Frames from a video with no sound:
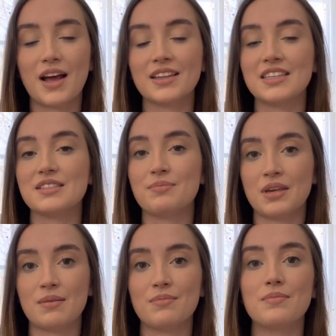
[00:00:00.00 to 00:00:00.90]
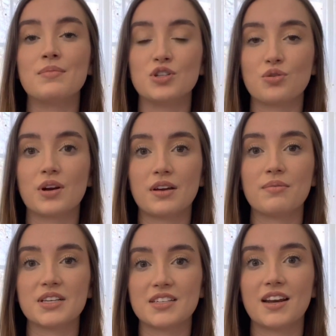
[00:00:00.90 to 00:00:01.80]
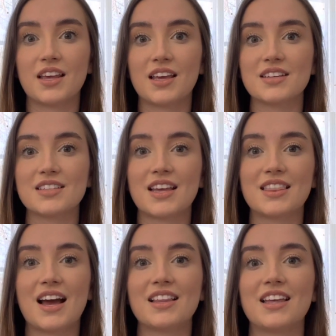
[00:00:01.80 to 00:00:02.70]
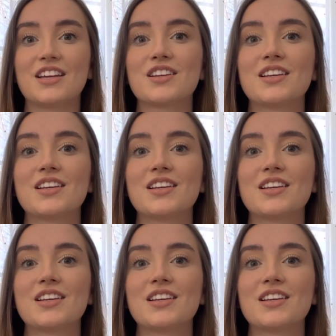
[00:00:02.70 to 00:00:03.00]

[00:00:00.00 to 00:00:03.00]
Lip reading: at least me, majority of my studying is like that, like